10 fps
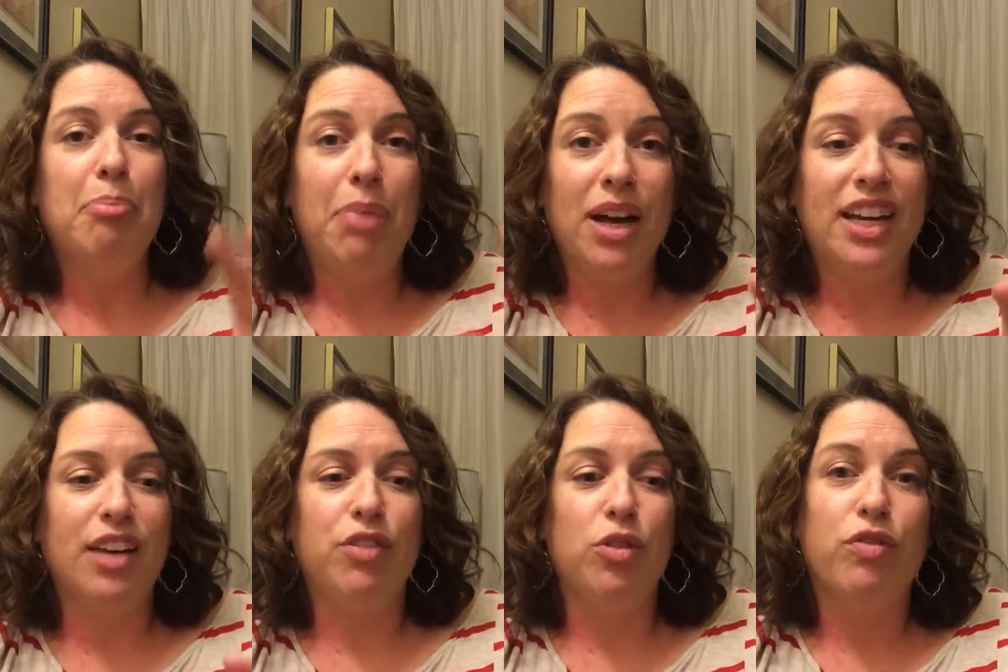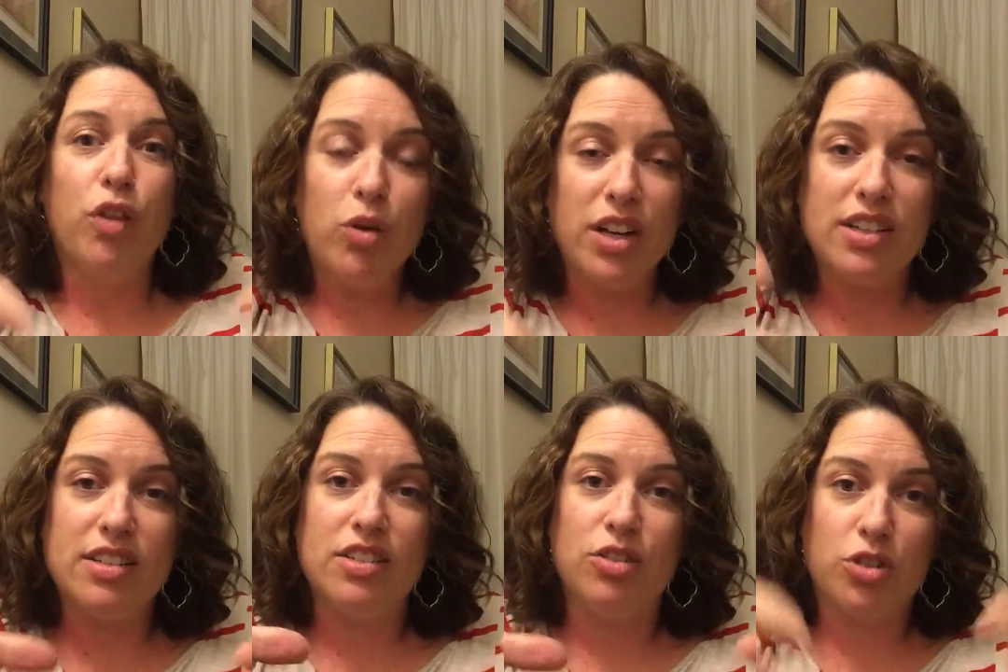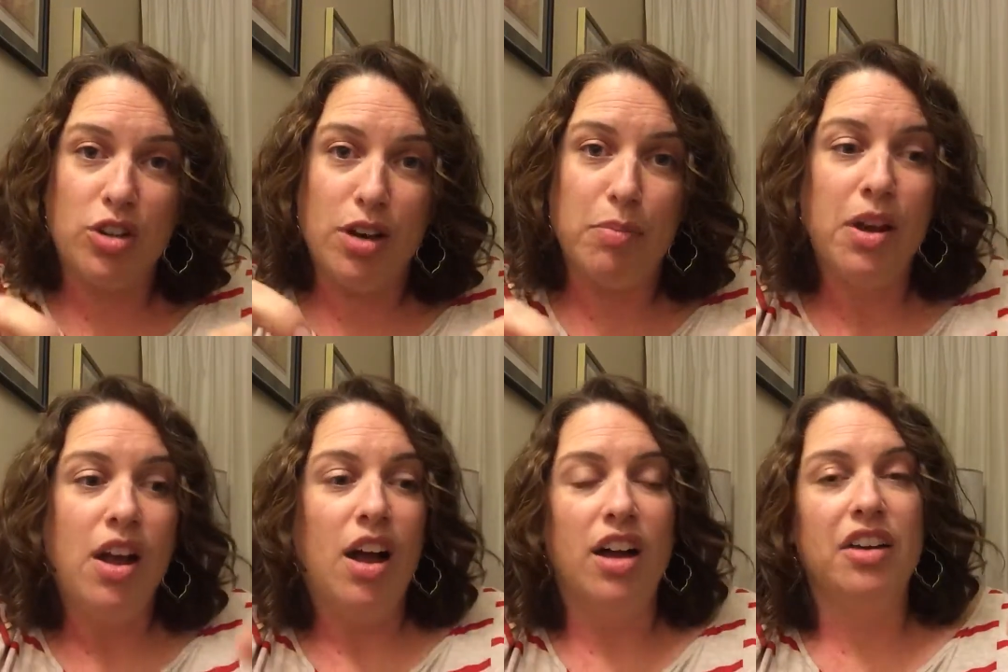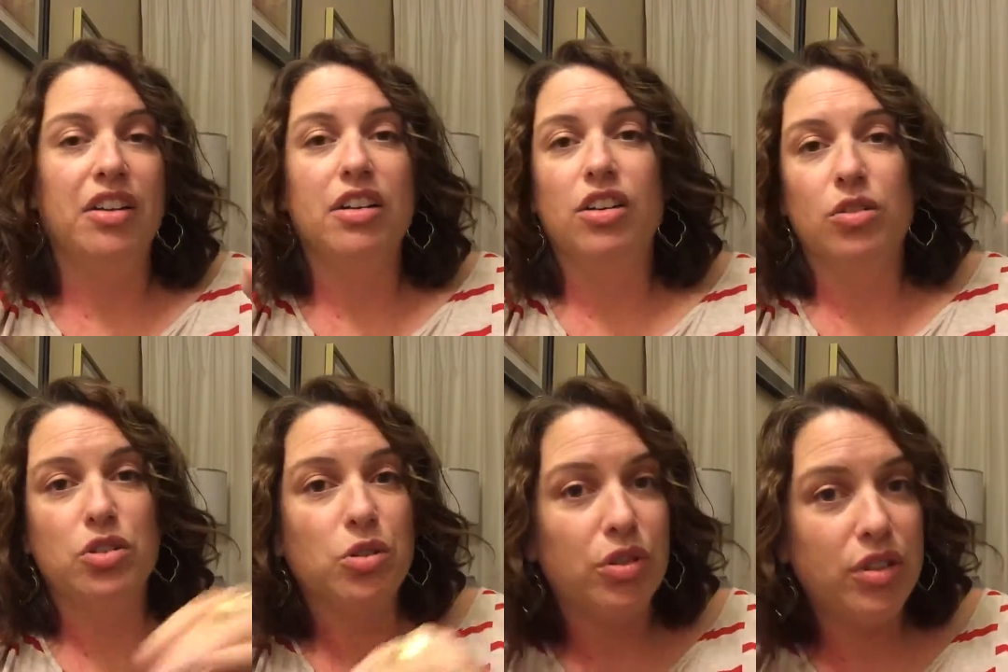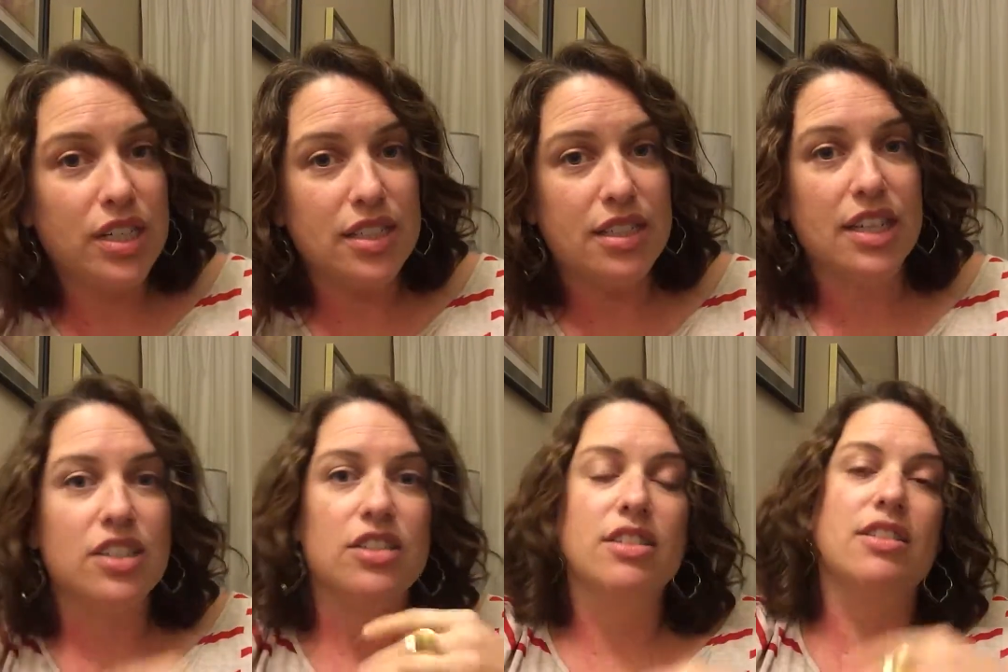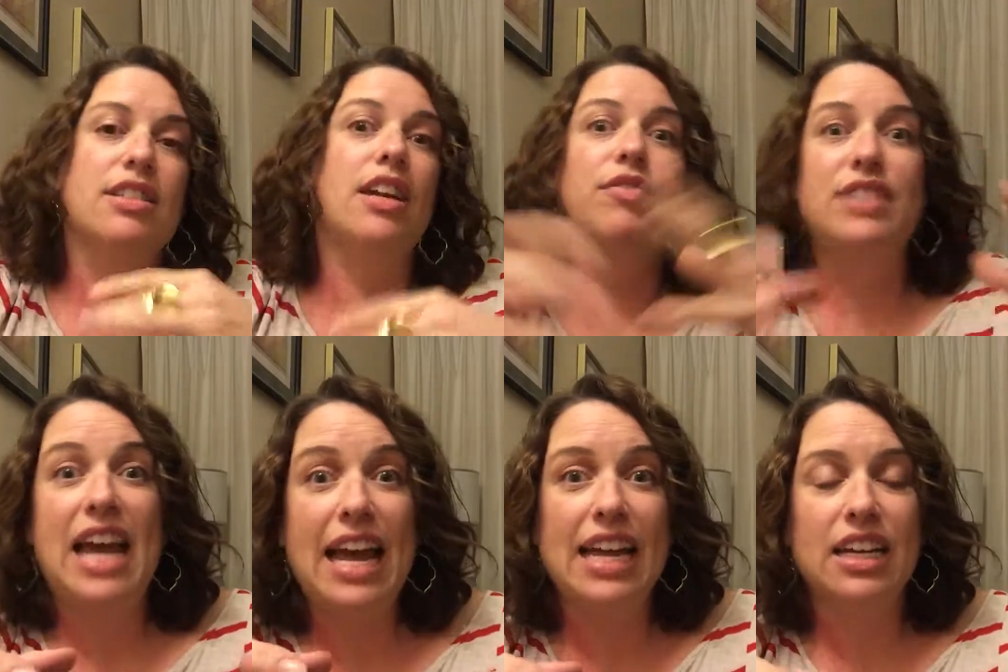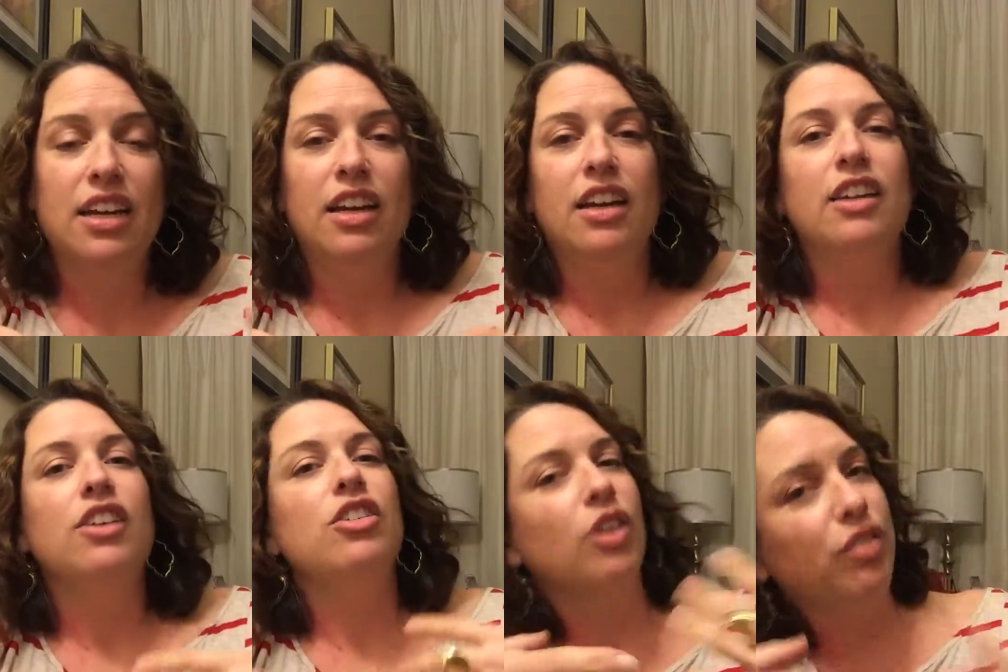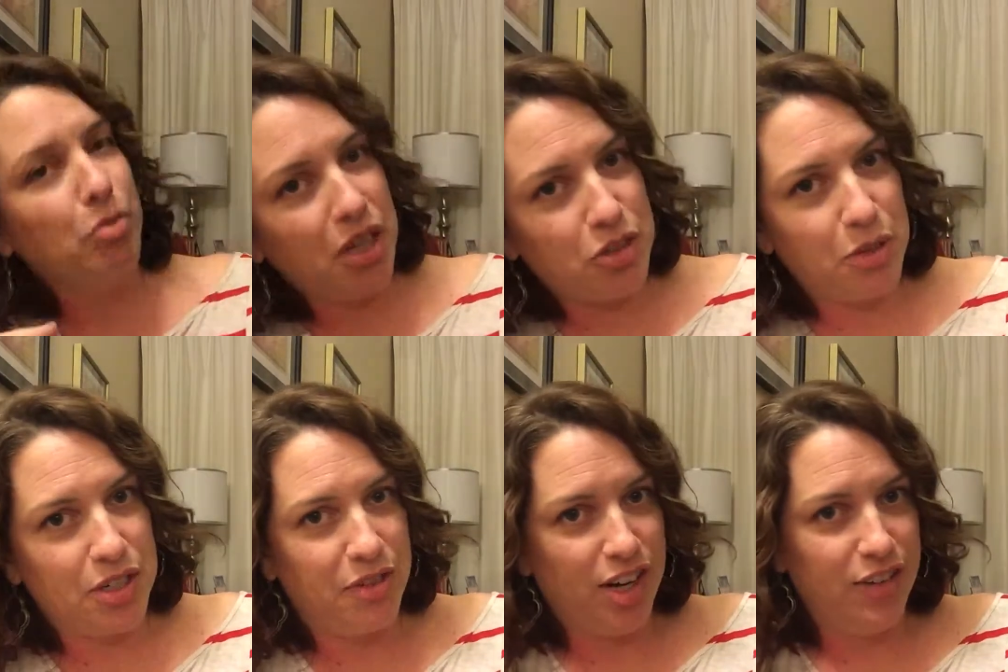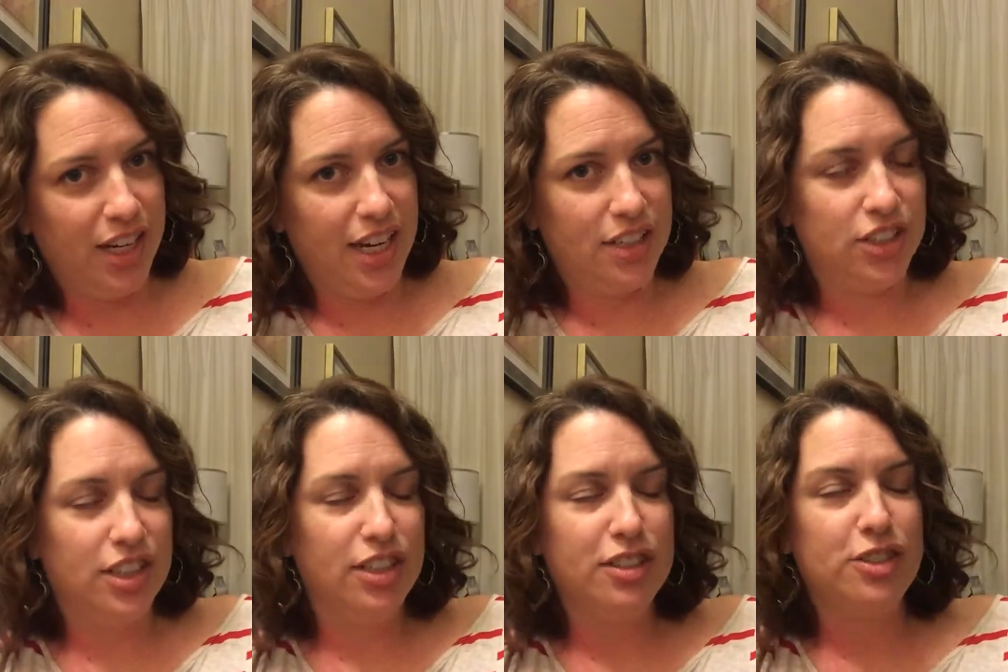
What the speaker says: But if you focus your trip on, you know, two or three destinations instead of 10, you'll have a much, much better vacation.